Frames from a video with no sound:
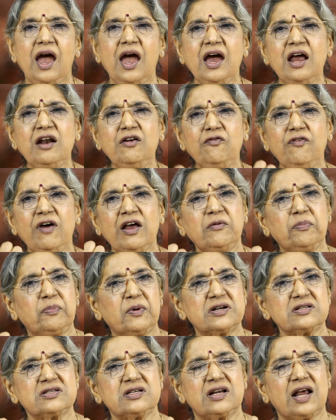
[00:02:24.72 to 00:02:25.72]
And when
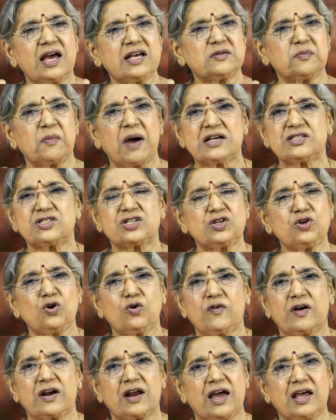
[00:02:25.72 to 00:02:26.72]
person has mastery
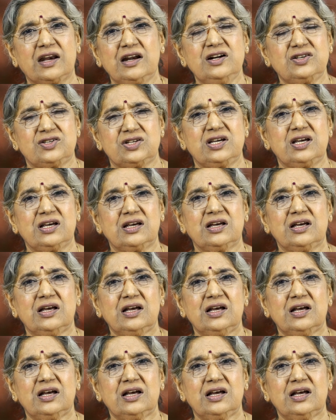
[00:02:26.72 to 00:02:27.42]
over energy,